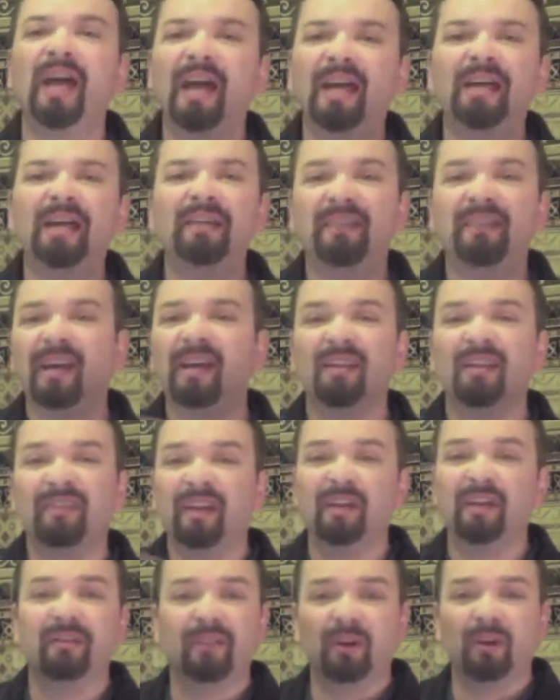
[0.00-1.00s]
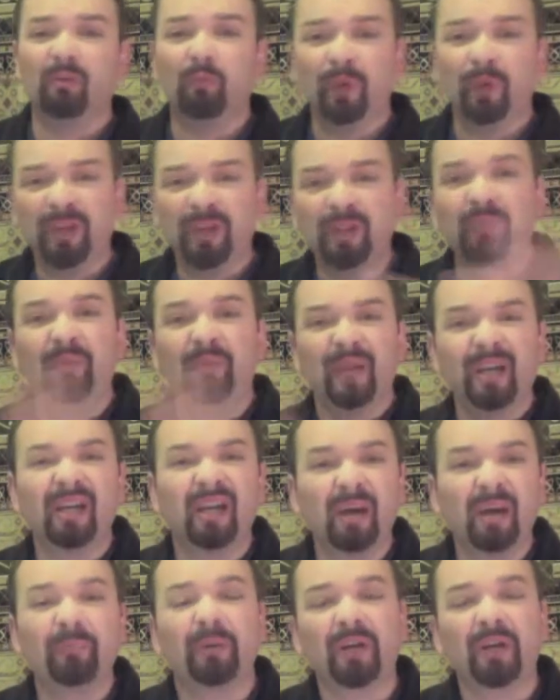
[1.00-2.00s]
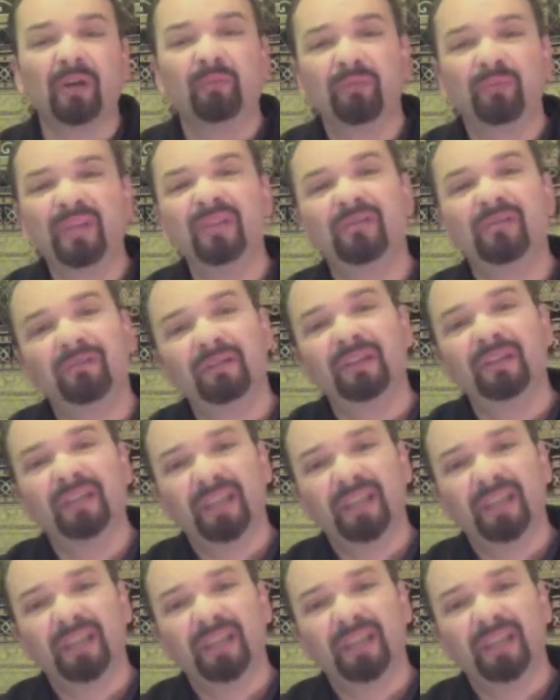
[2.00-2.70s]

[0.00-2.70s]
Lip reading: that we could pick it up and compete